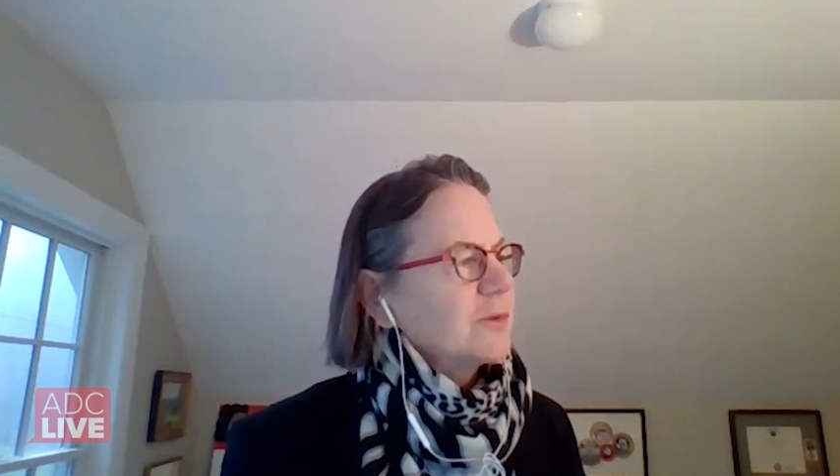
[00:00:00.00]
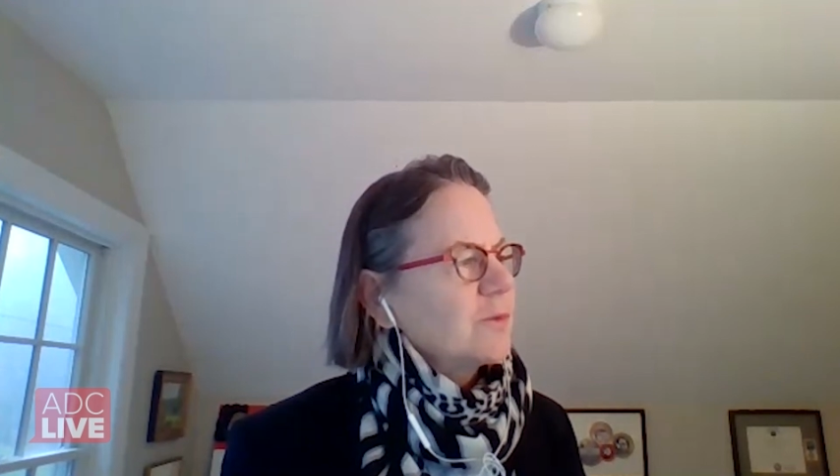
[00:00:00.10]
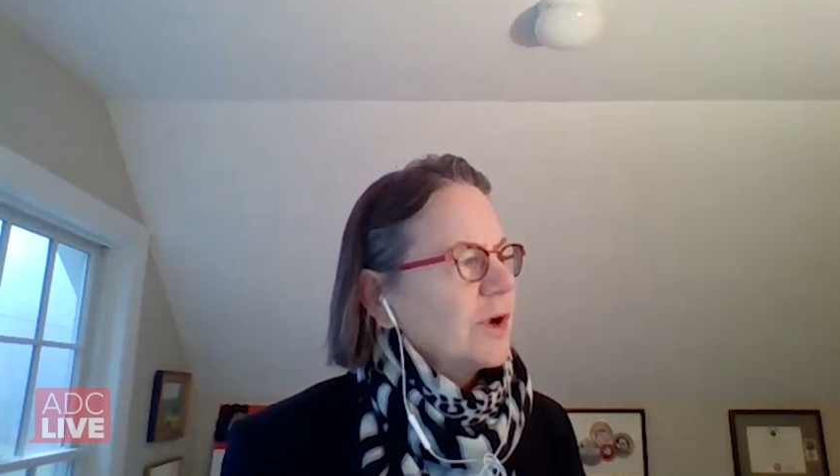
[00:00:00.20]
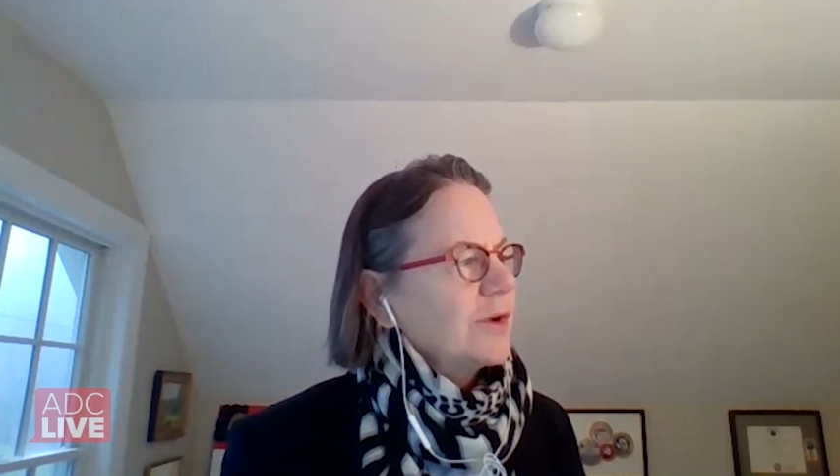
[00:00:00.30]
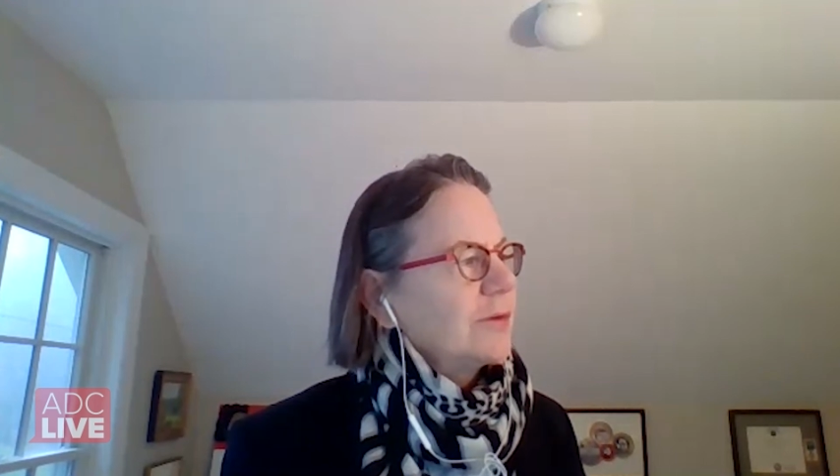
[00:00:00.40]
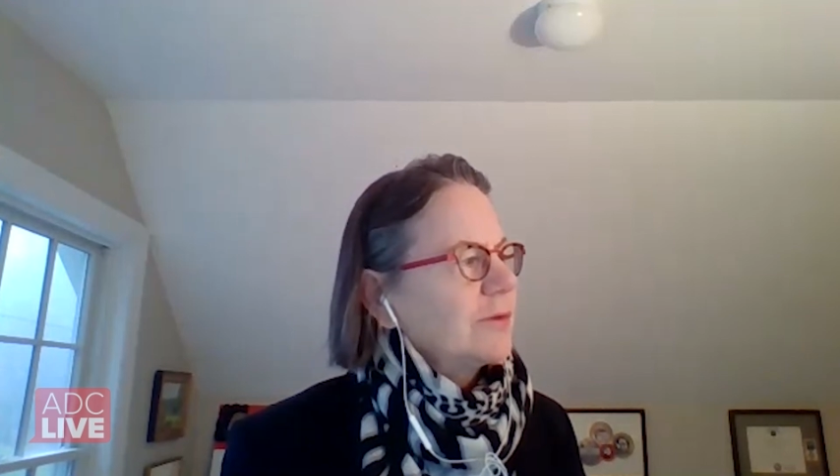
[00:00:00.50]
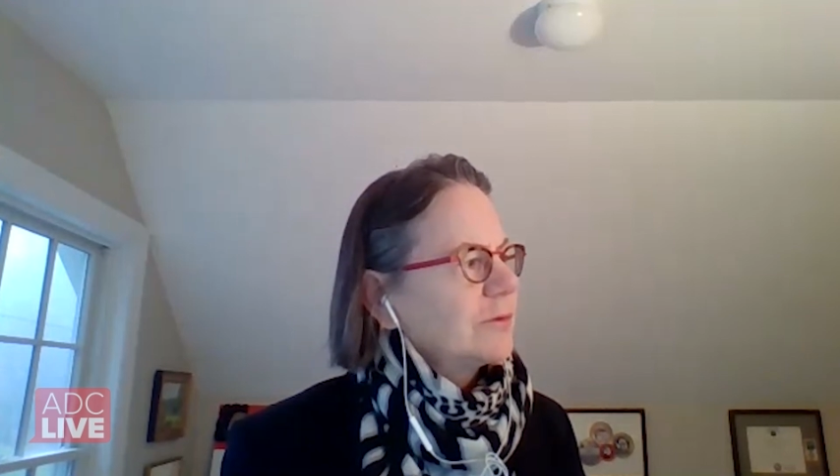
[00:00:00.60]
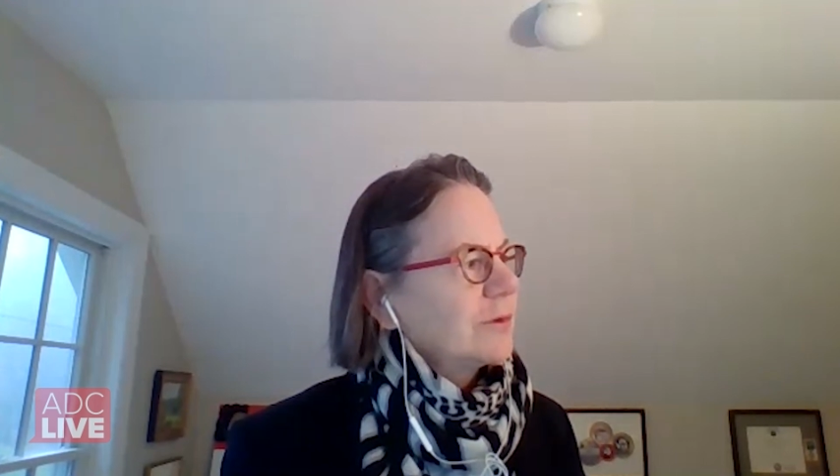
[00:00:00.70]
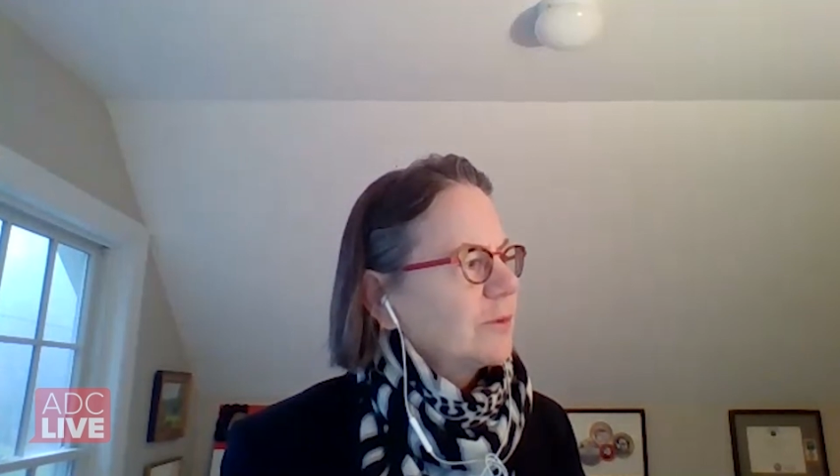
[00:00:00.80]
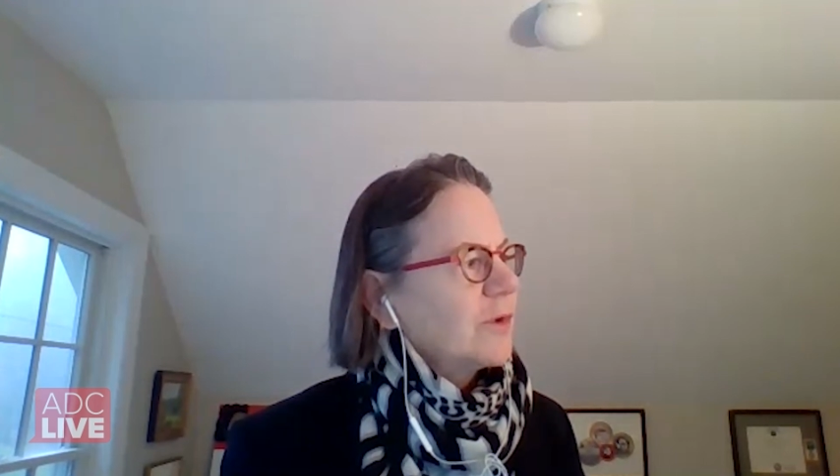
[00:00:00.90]

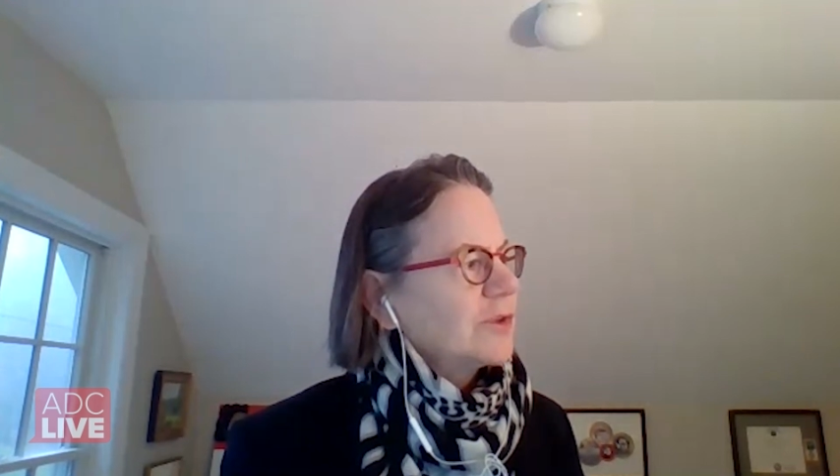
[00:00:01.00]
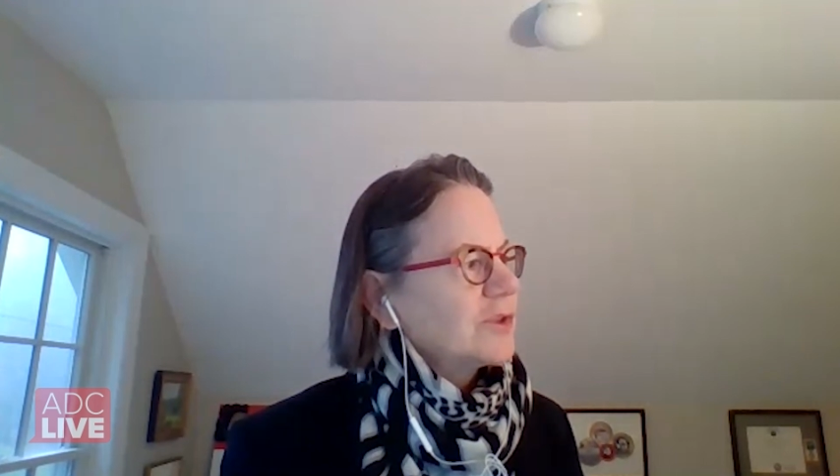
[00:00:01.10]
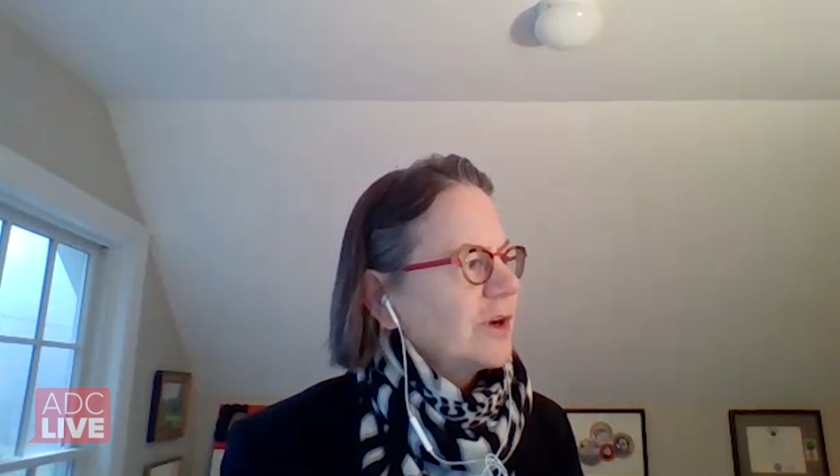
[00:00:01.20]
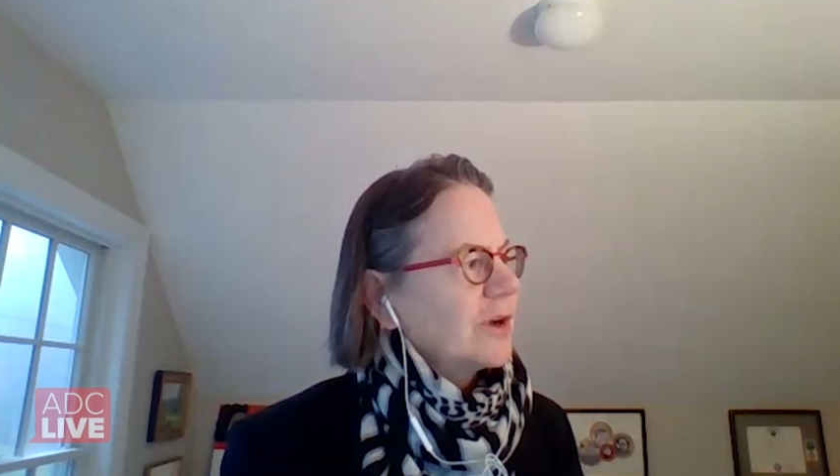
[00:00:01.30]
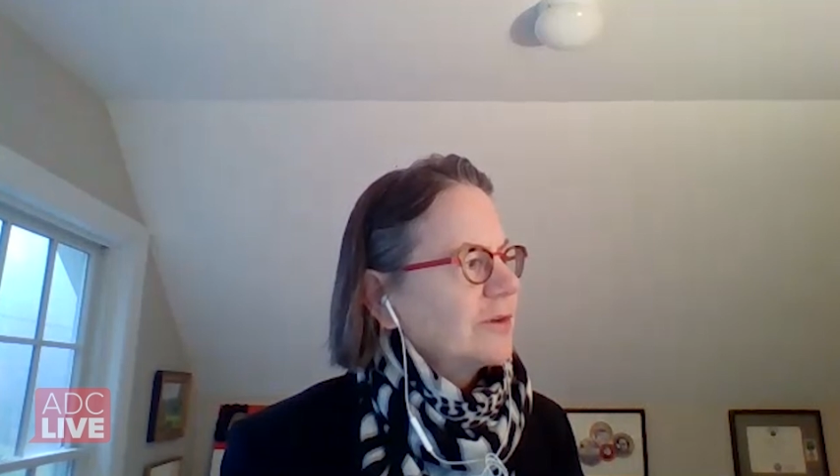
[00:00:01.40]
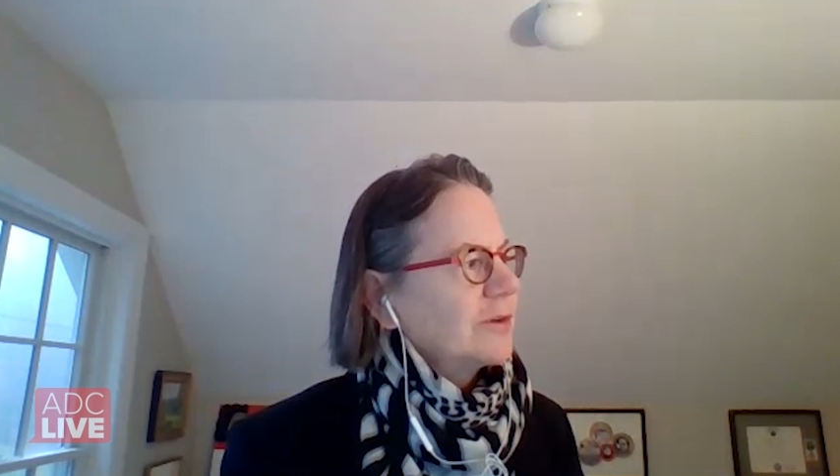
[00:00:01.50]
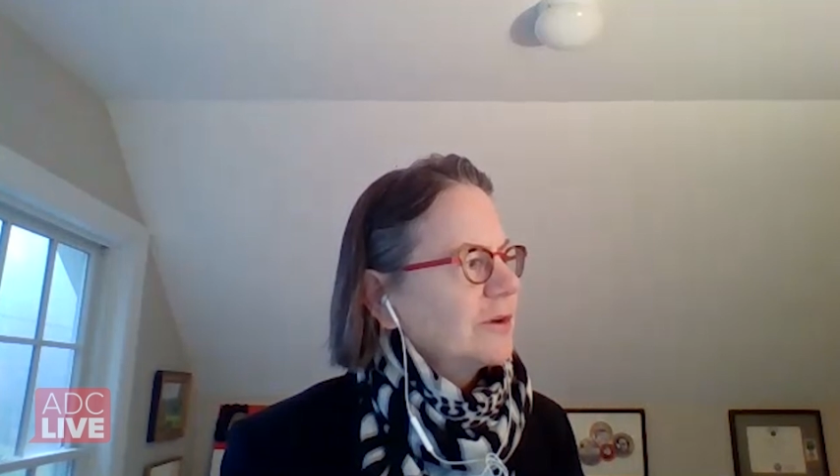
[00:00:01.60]
one-shot